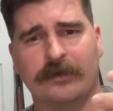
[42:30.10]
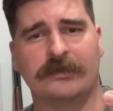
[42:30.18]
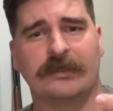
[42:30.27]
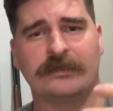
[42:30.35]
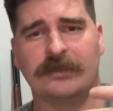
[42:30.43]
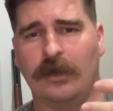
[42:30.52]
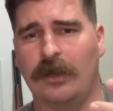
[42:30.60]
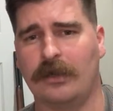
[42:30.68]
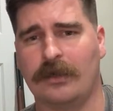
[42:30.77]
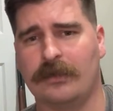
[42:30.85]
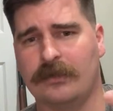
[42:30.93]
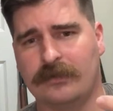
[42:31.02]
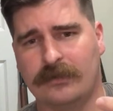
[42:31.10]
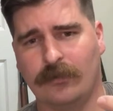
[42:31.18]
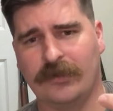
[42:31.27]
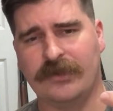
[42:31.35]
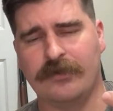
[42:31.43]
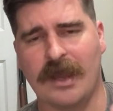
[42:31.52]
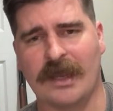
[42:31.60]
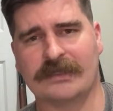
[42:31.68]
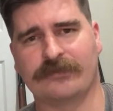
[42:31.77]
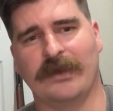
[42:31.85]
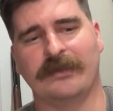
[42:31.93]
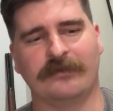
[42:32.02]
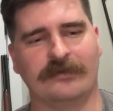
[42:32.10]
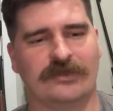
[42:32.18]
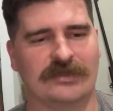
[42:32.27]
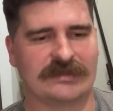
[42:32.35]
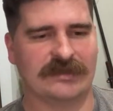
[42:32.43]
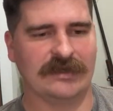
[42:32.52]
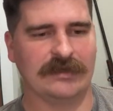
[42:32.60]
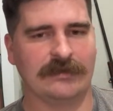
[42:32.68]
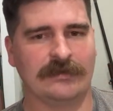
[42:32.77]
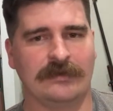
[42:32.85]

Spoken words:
to talk with you guys rather than just like